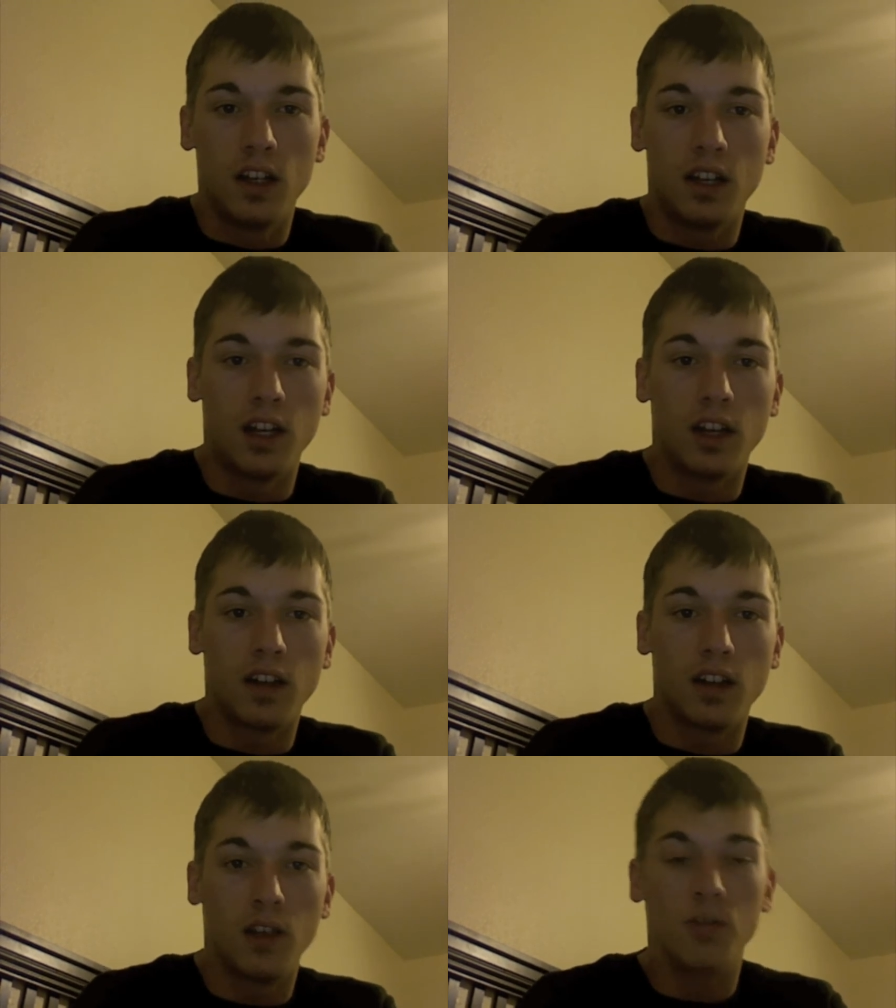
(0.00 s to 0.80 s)
and
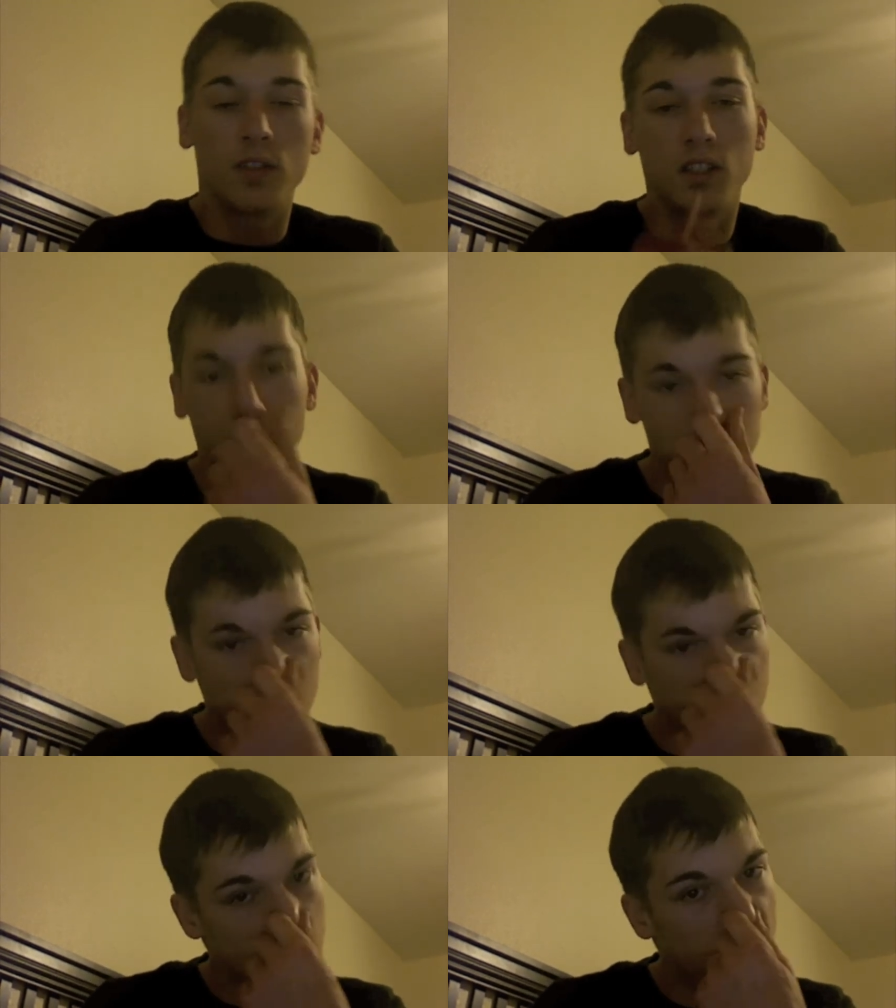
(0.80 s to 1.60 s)
it was an
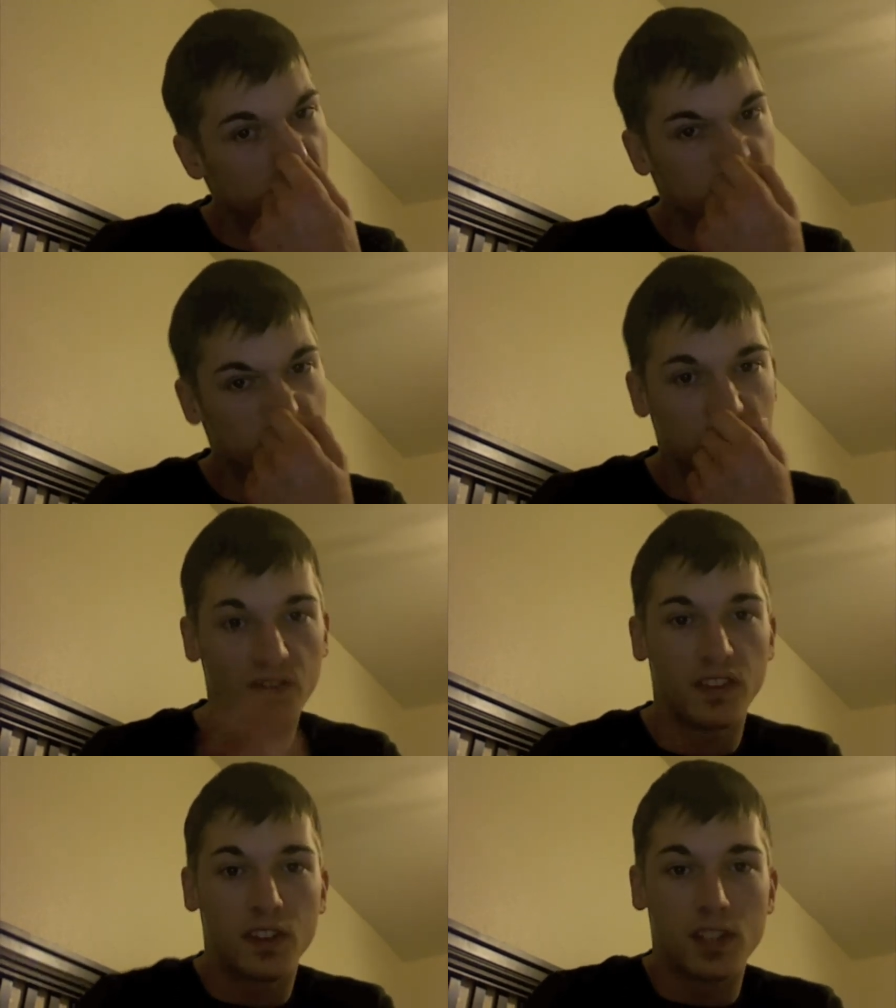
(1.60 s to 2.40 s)
original model,
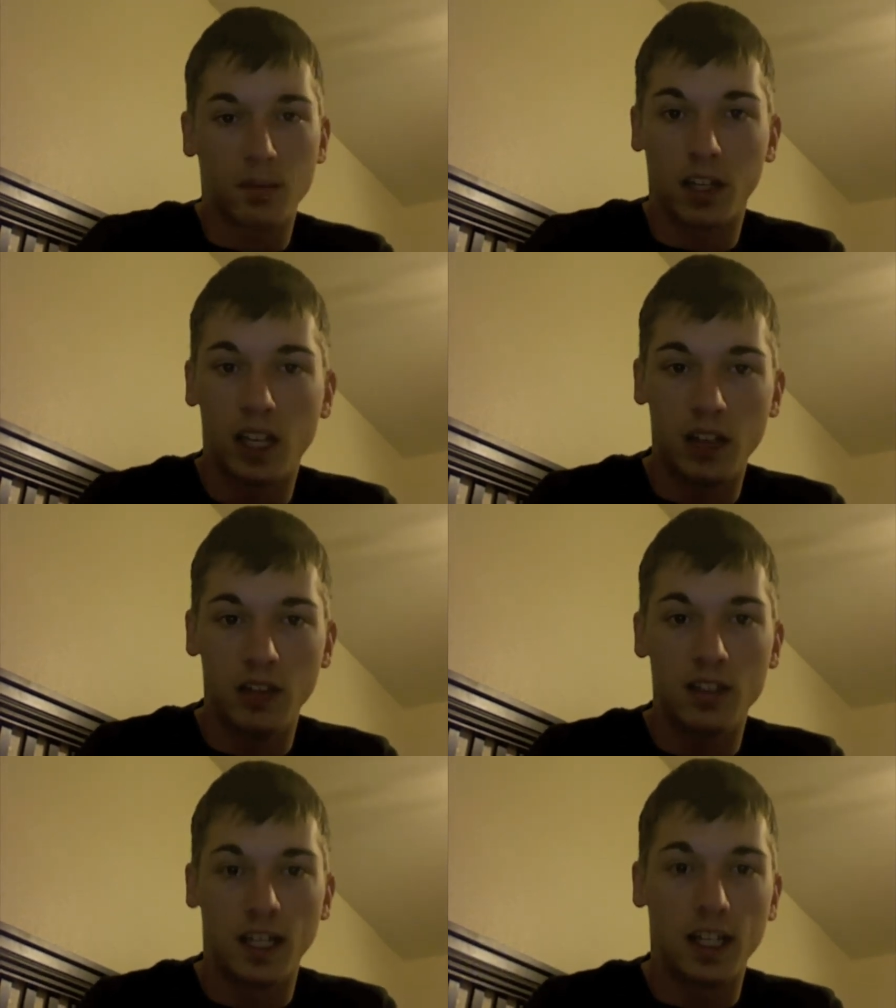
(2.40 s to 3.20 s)
something he
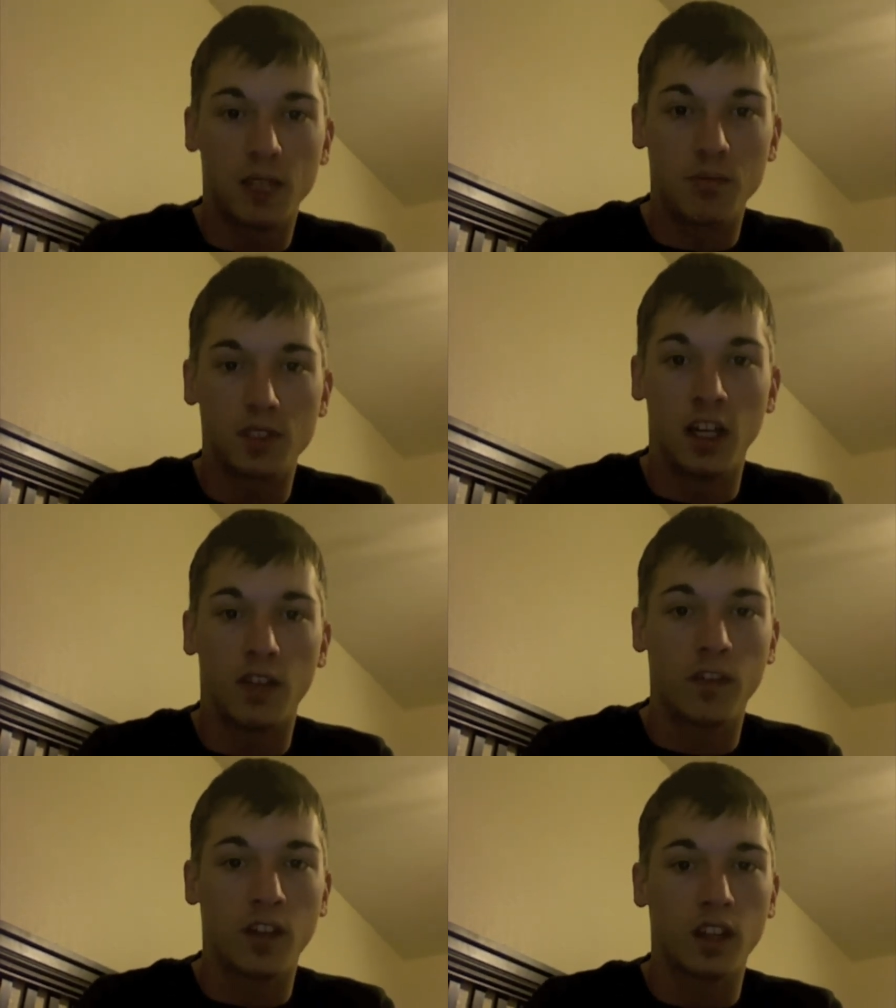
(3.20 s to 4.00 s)
designed
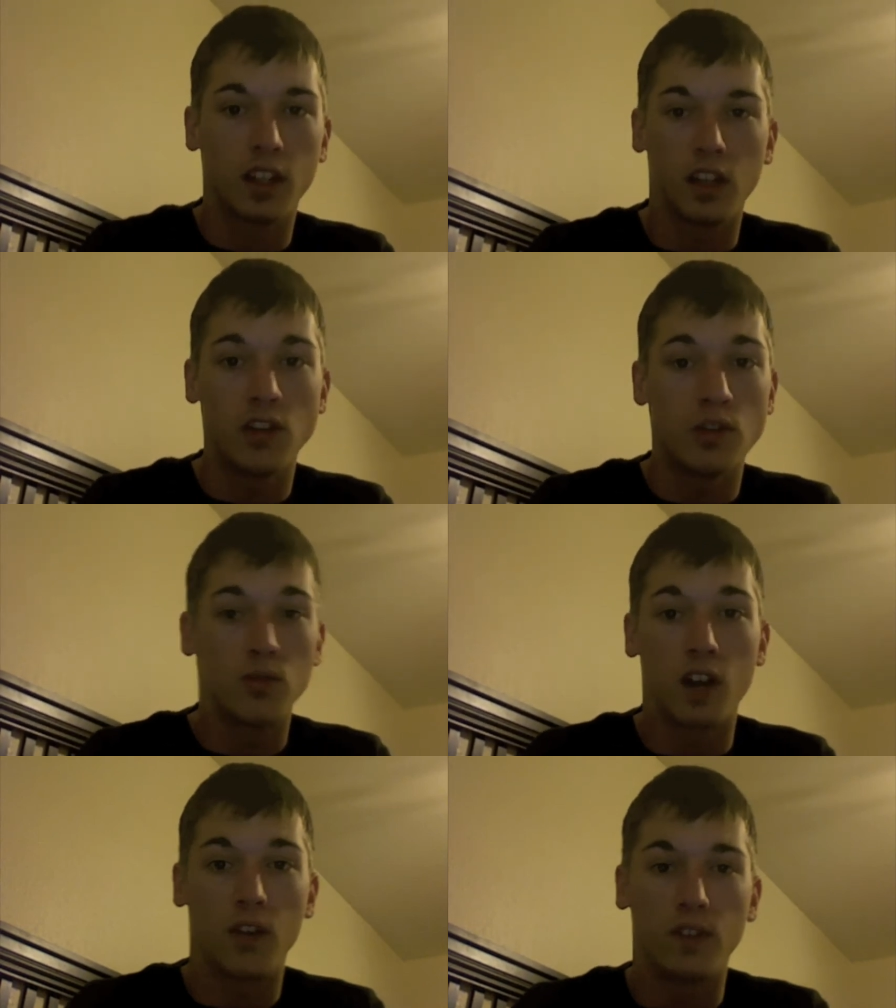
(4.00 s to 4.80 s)
himself, nothing he
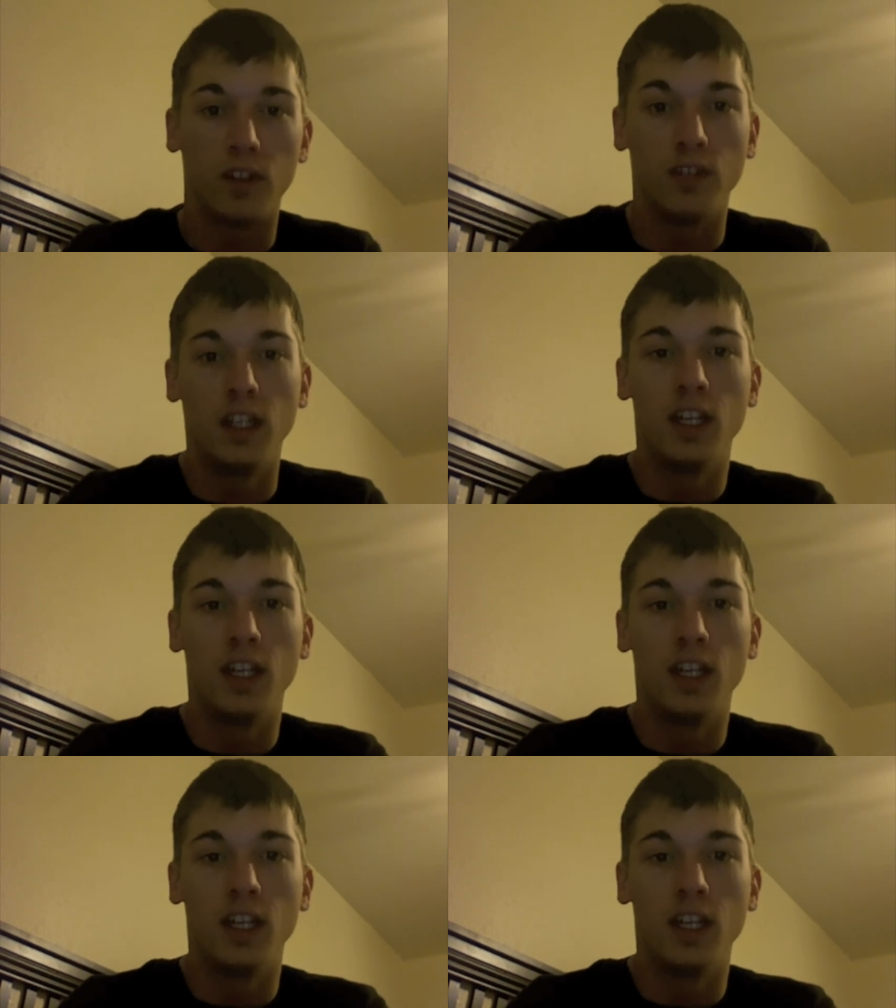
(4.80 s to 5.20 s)
used off of.